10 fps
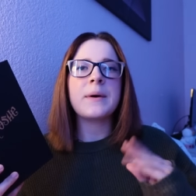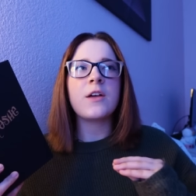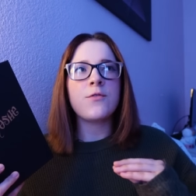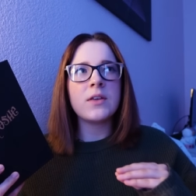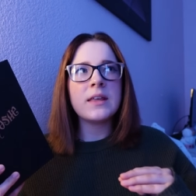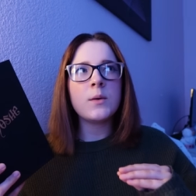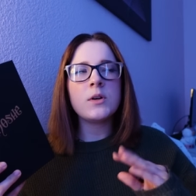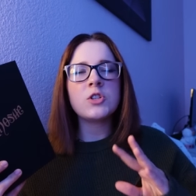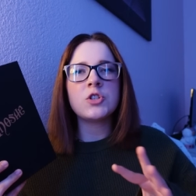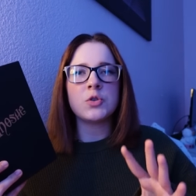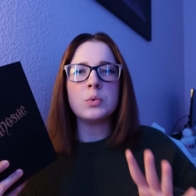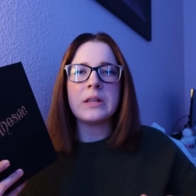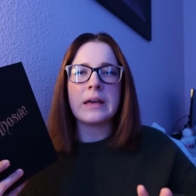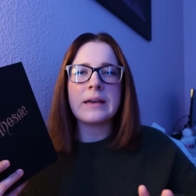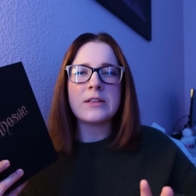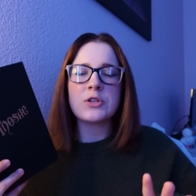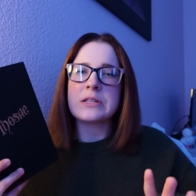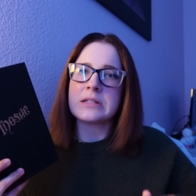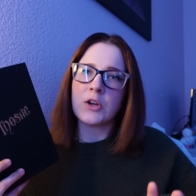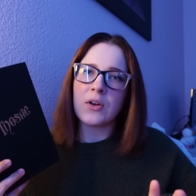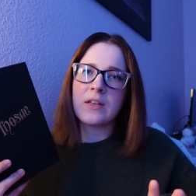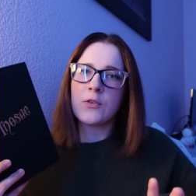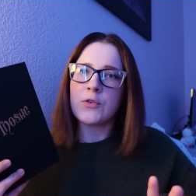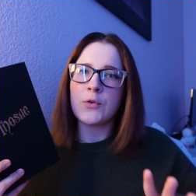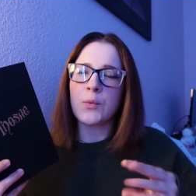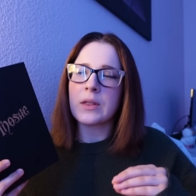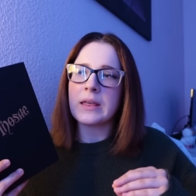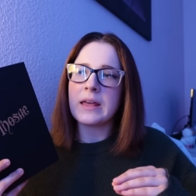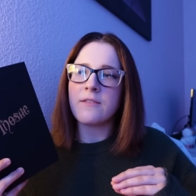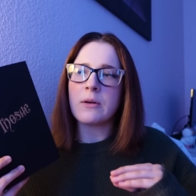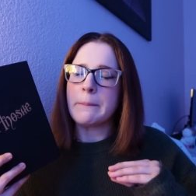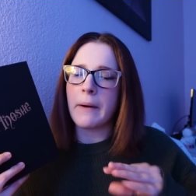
but I feel like we're too late into the series to really even